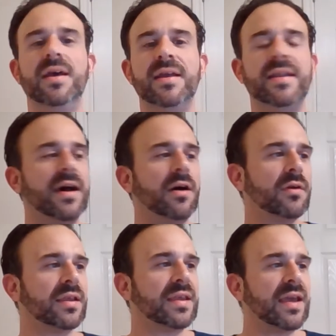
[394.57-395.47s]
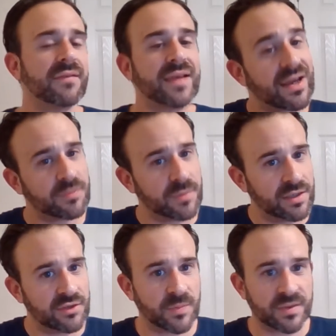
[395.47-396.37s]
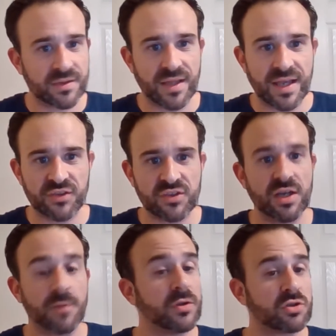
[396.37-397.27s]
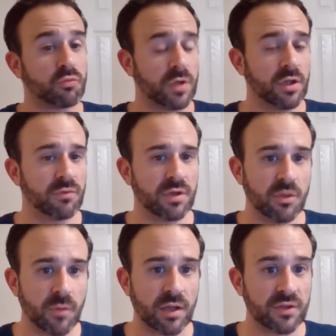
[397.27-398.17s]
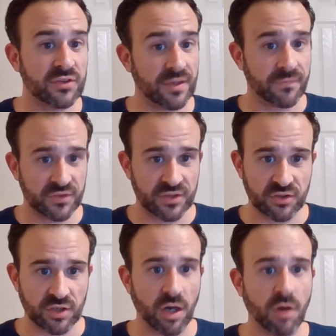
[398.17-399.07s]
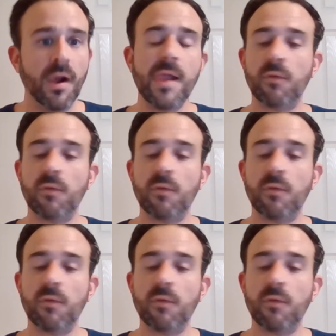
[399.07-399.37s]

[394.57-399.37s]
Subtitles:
Now, Kevin Goffsman spent the last year, pitched really well in San Francisco,